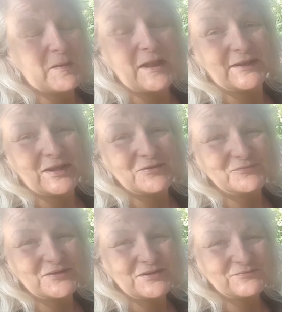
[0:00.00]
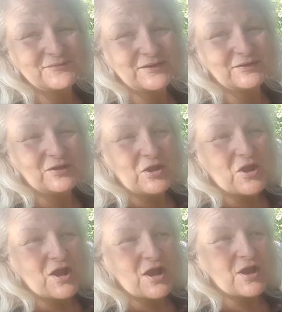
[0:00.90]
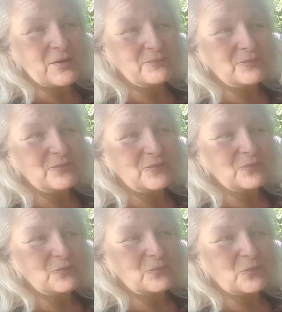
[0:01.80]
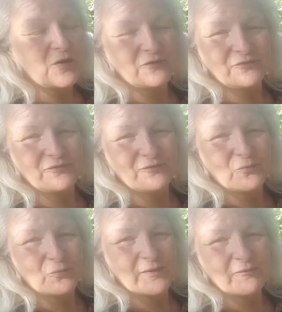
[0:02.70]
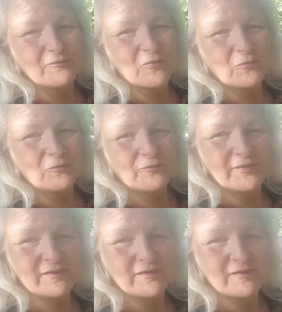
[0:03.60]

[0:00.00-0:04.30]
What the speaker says: panic every evening, whilst all of